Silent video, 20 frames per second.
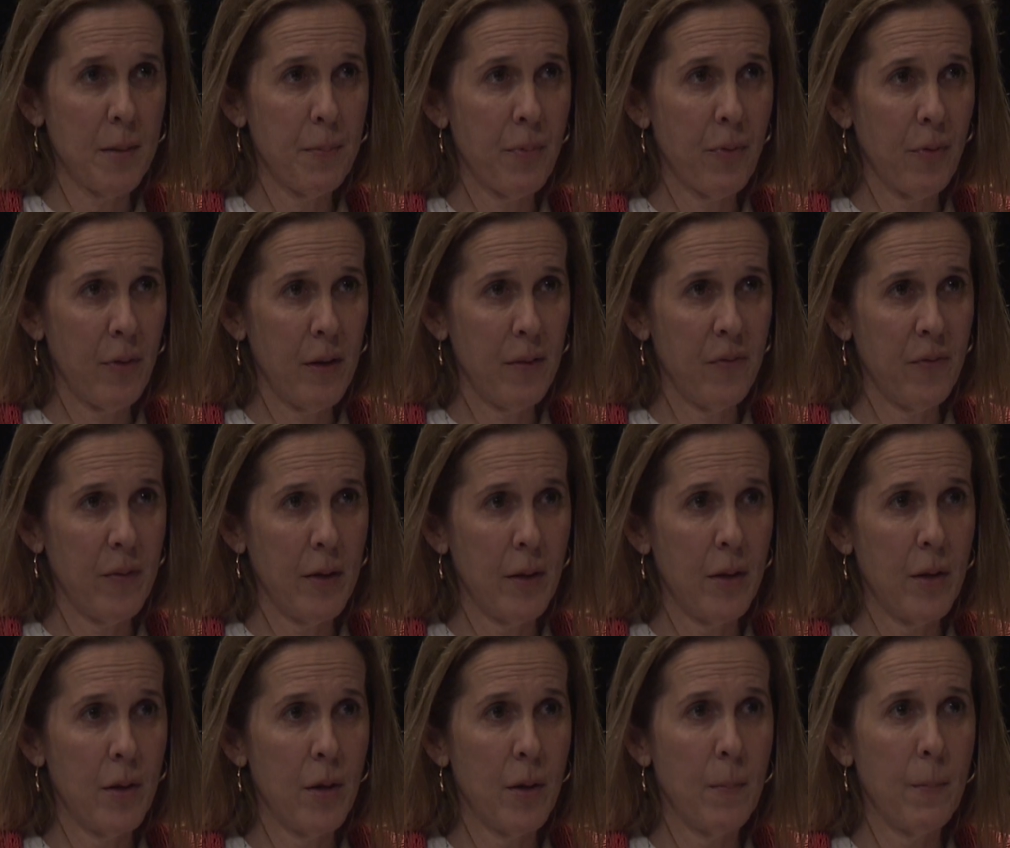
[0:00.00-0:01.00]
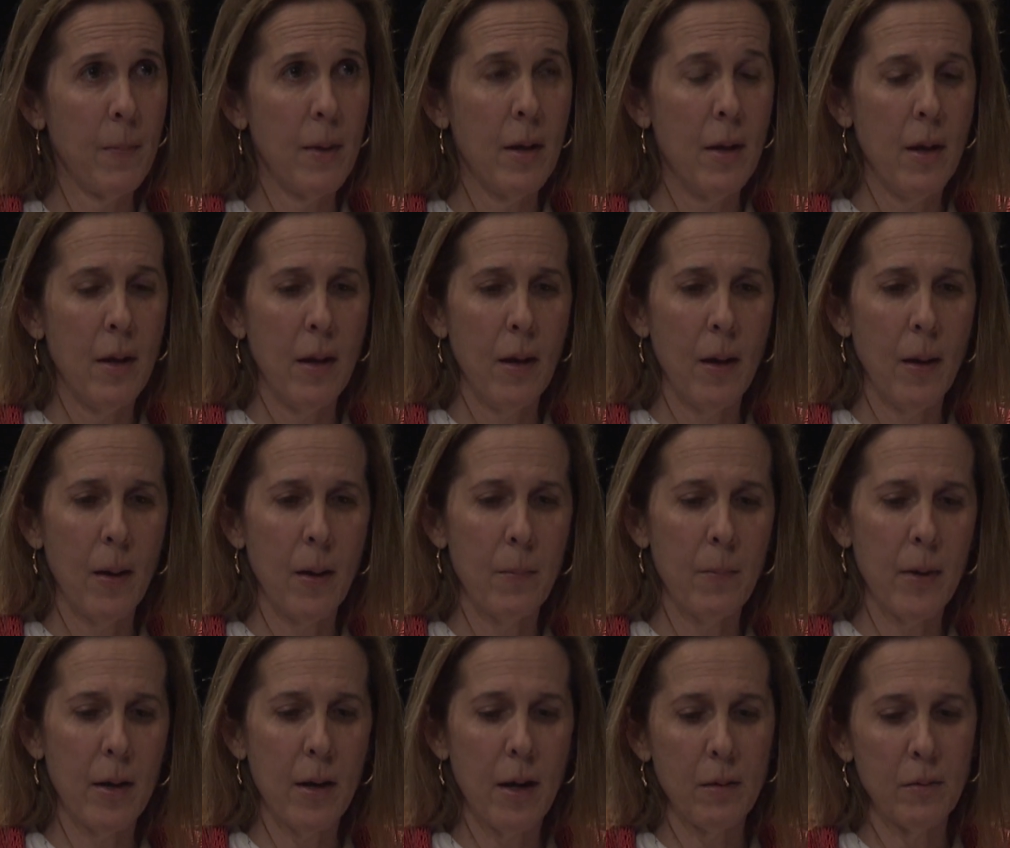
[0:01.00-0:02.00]
pre-fill them,
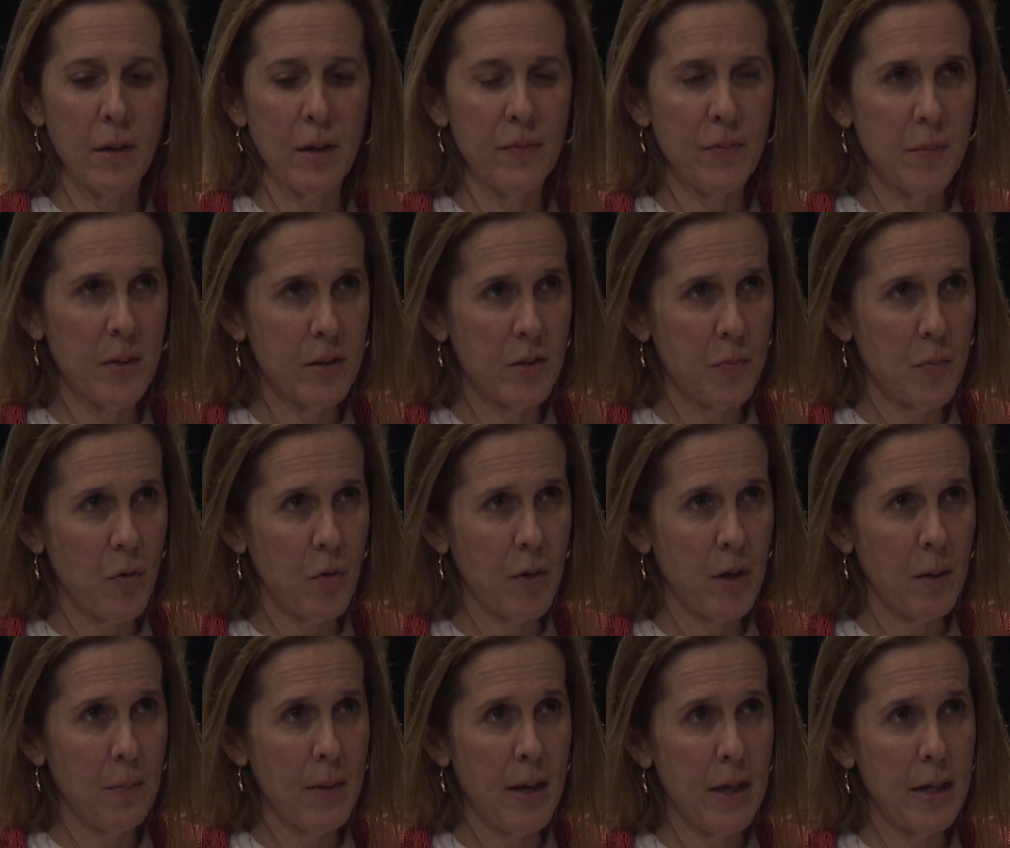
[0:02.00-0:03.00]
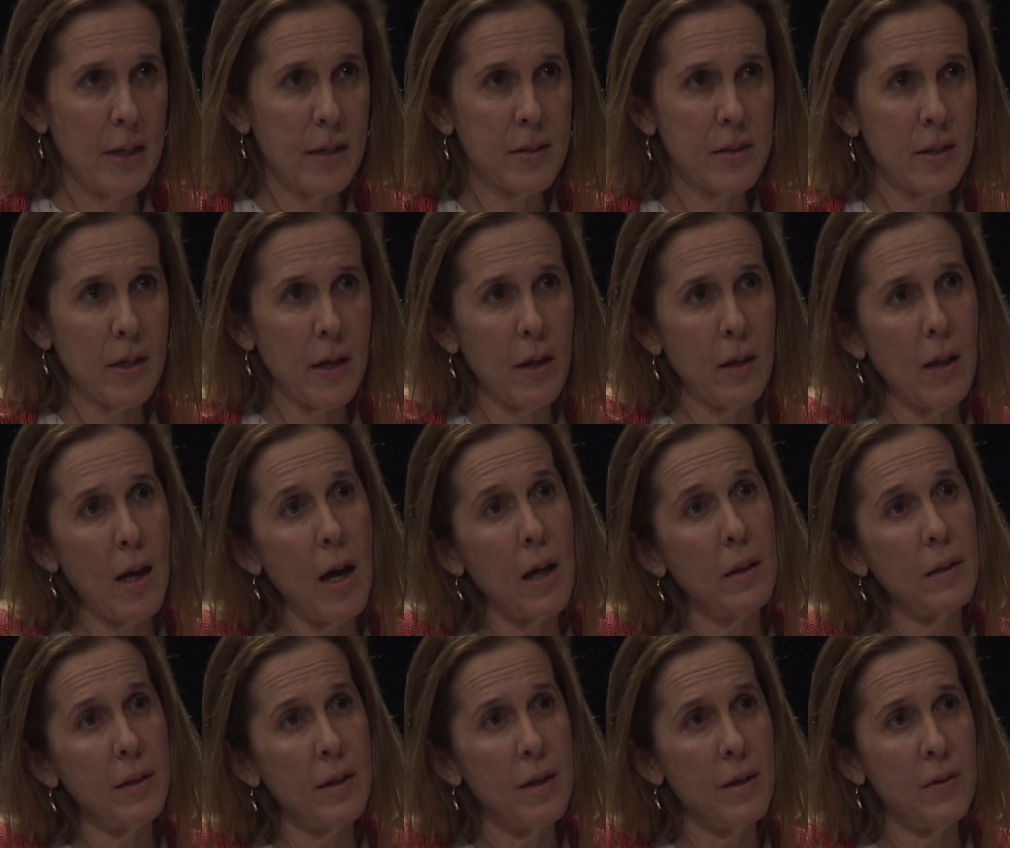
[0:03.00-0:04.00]
and I'll give him his morning meds, and
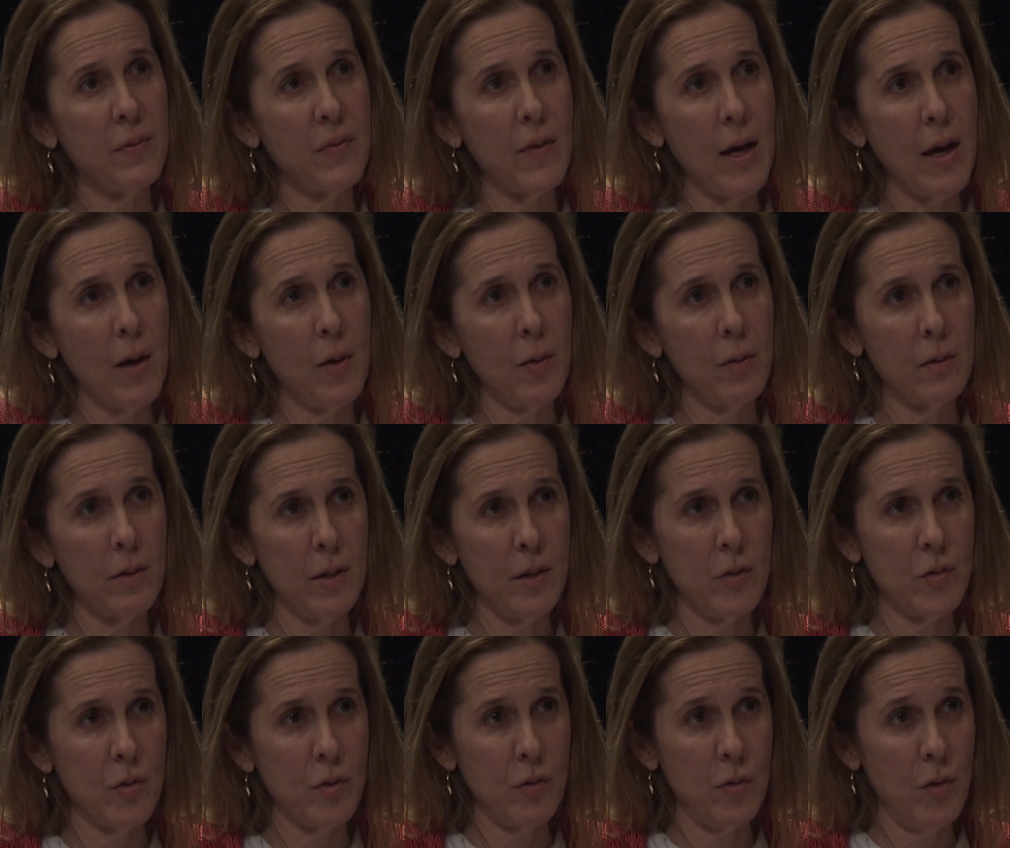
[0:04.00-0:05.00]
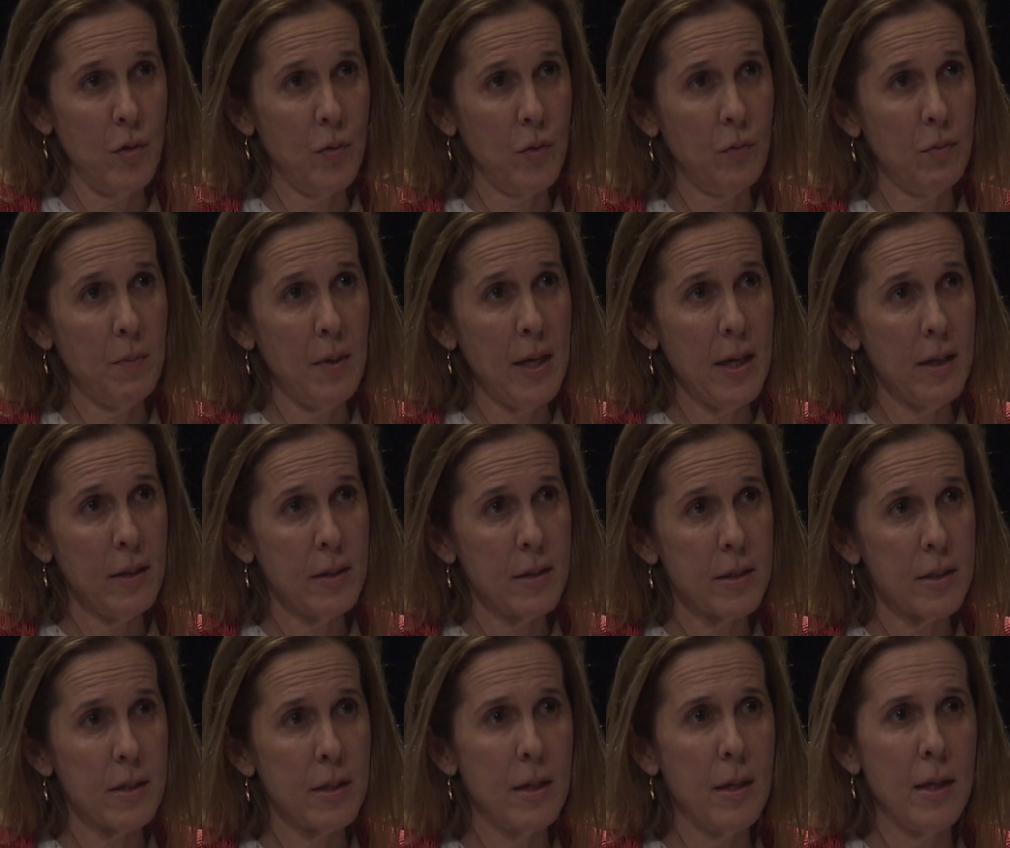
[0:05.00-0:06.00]
I'll leave out his noon
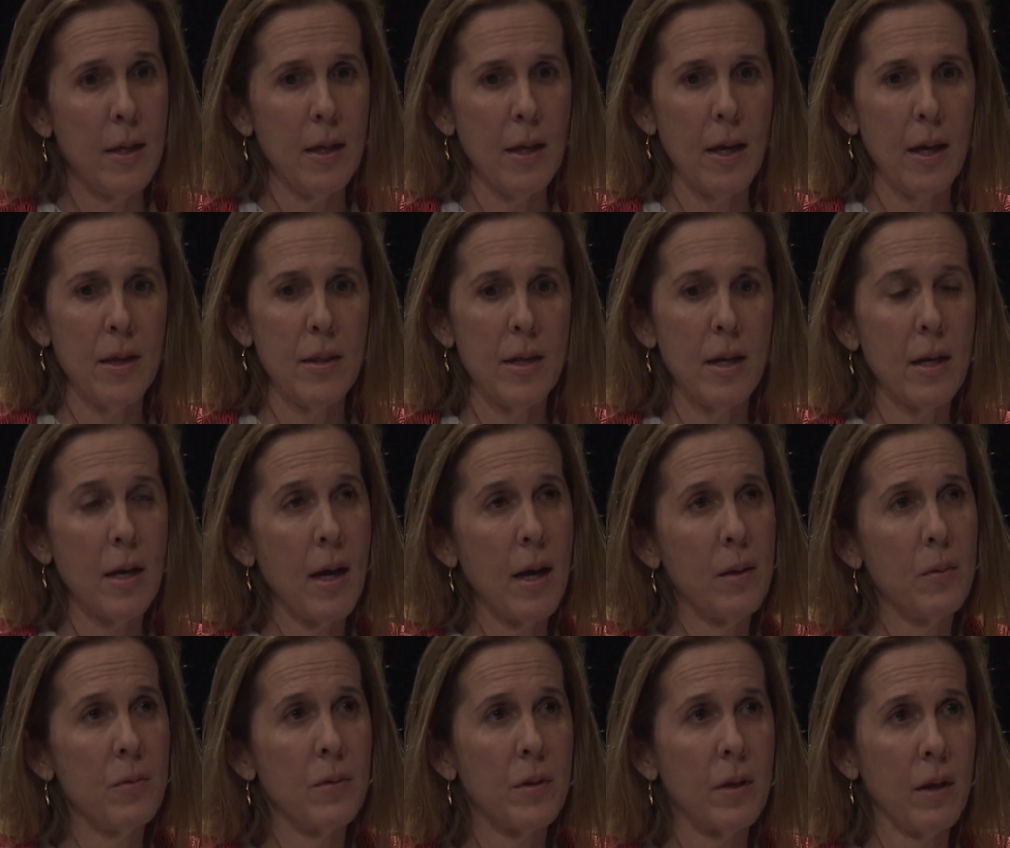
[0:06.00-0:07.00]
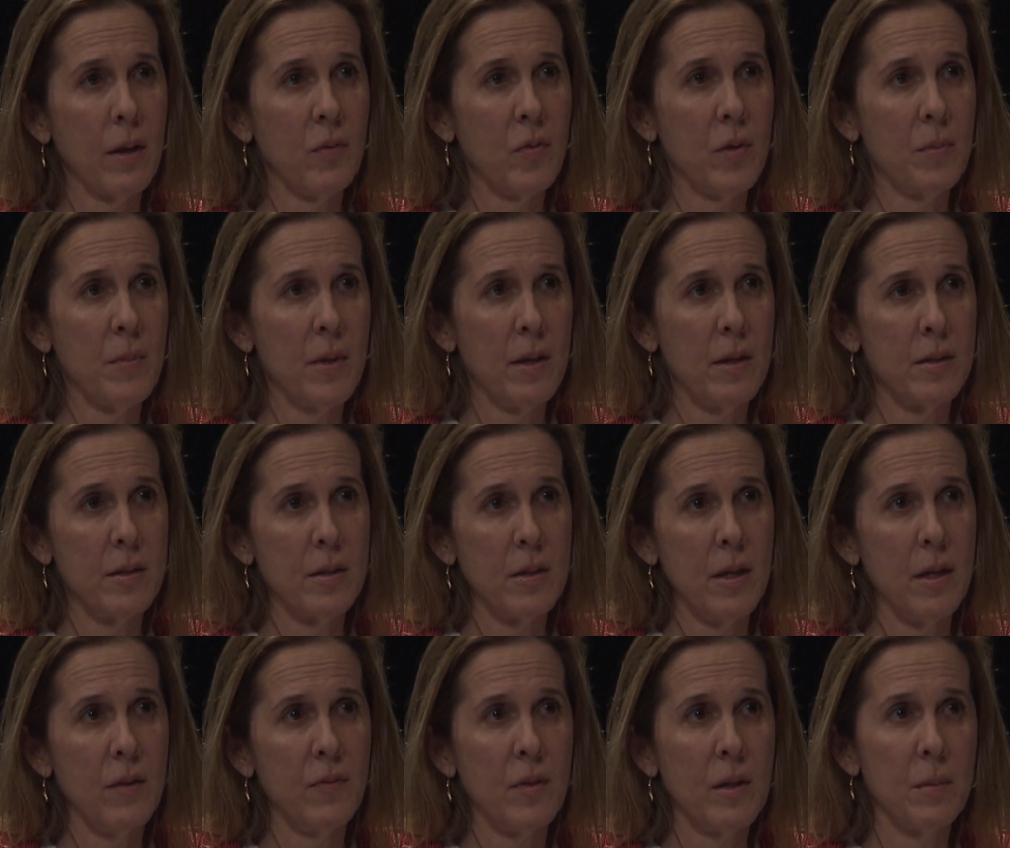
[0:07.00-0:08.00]
meds, and then I will give him his
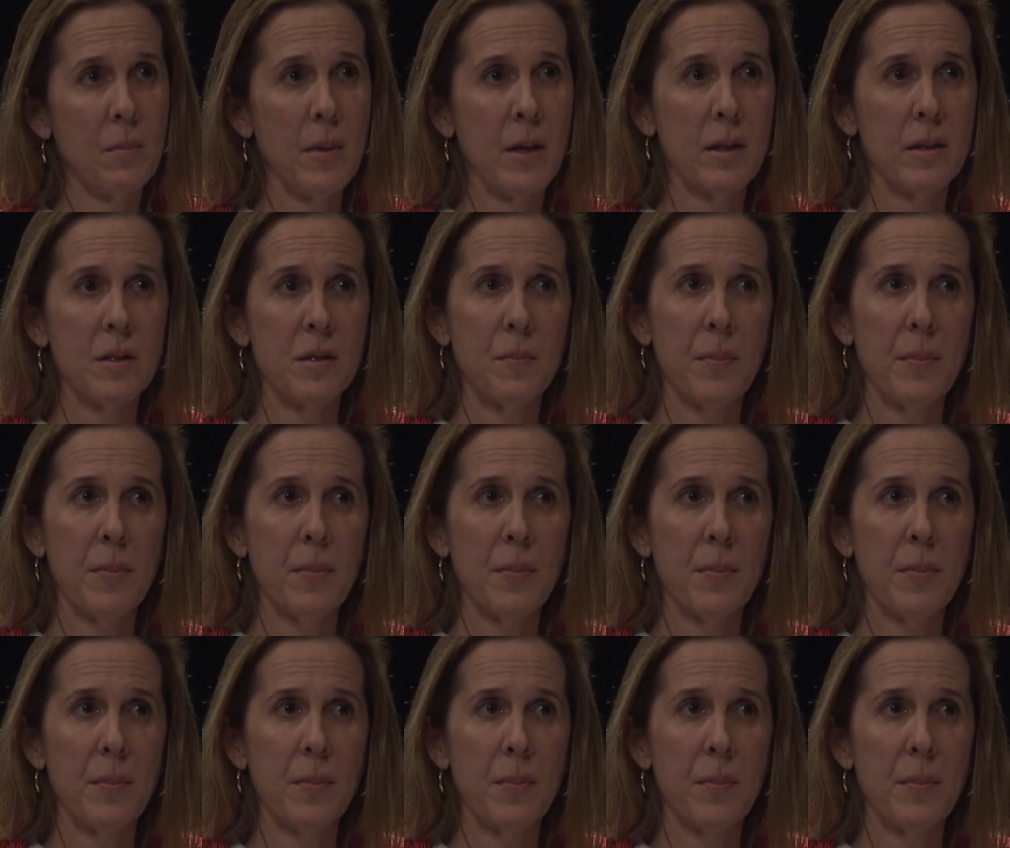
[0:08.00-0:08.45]
evening meds.